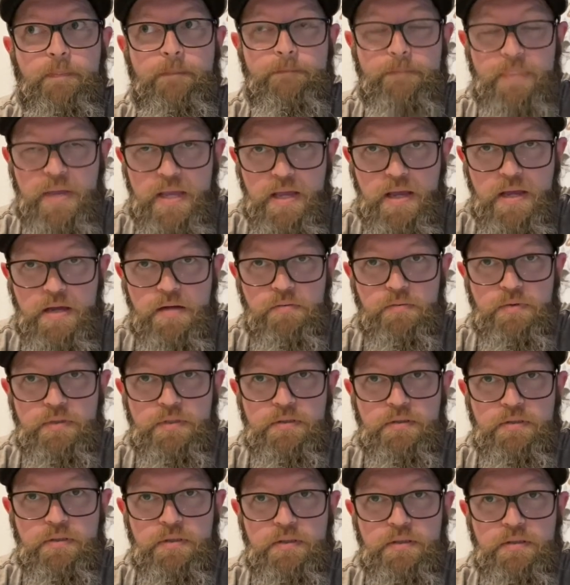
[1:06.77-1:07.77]
beer,
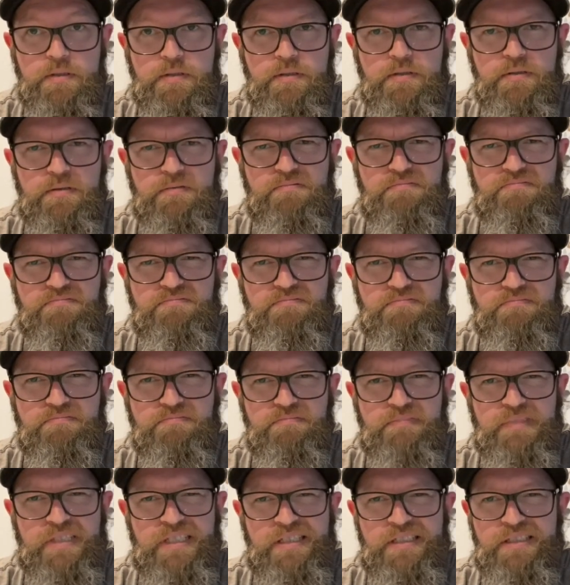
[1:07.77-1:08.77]
which
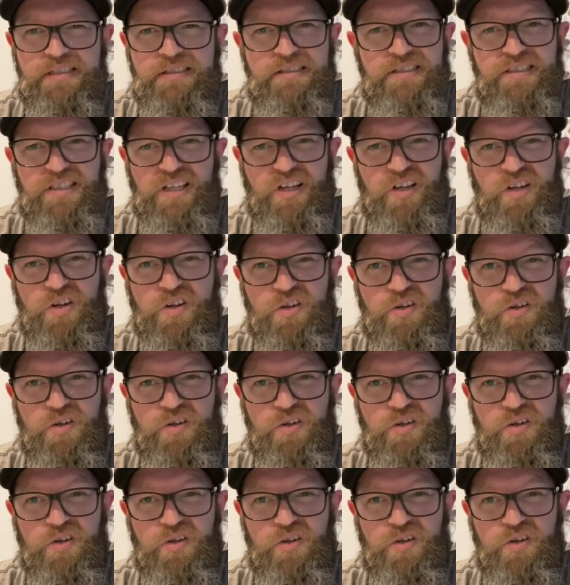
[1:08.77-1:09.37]
it's like